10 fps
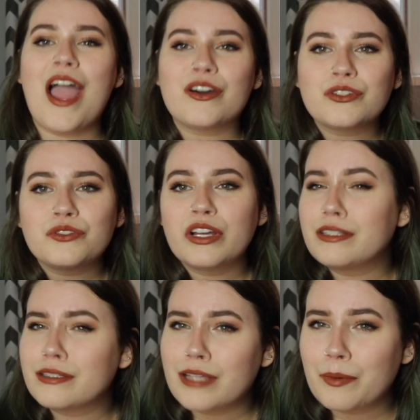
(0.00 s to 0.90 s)
I also
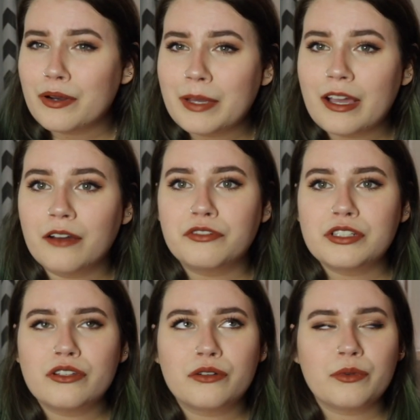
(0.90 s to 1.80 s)
tried to step out of my
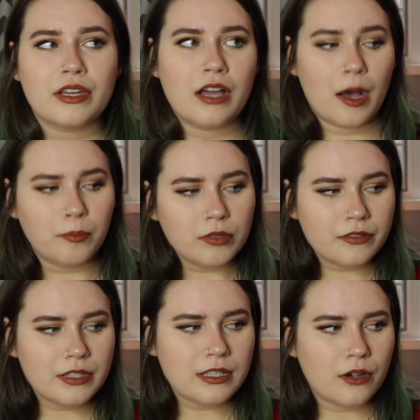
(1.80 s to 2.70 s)
comfort zone with a
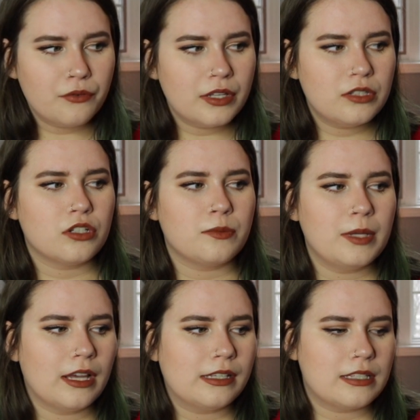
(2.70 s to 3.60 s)
couple of these outfits
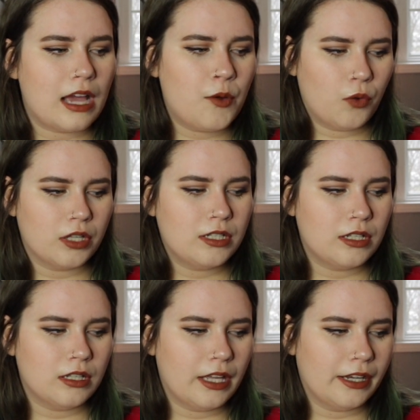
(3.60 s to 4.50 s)
just because I want
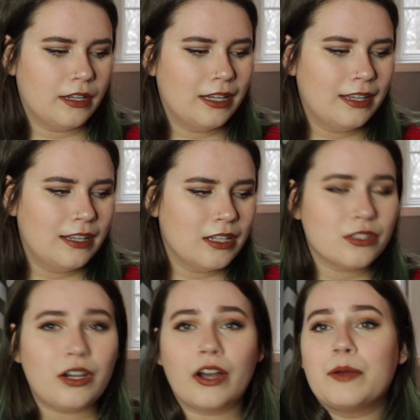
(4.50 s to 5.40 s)
to like
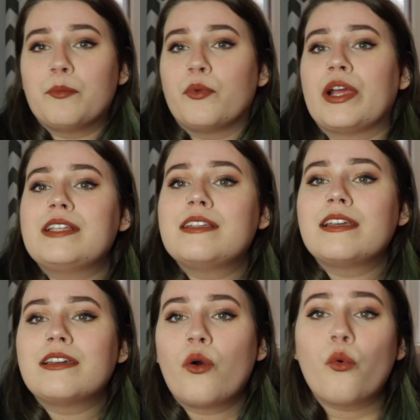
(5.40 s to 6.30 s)
start
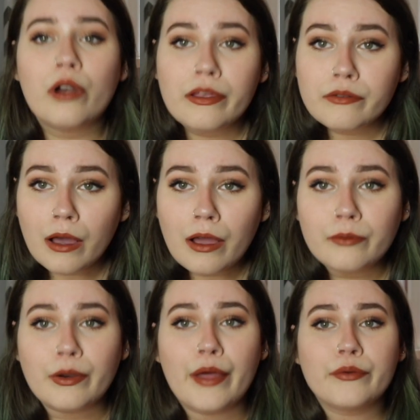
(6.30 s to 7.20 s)
embracing what I've
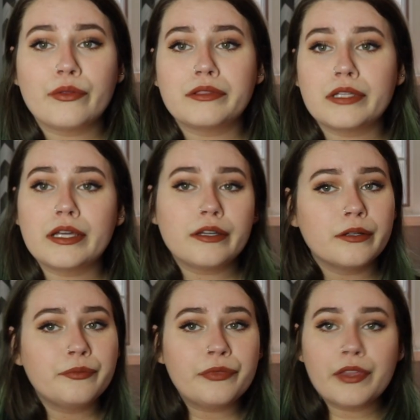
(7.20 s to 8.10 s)
got rather than like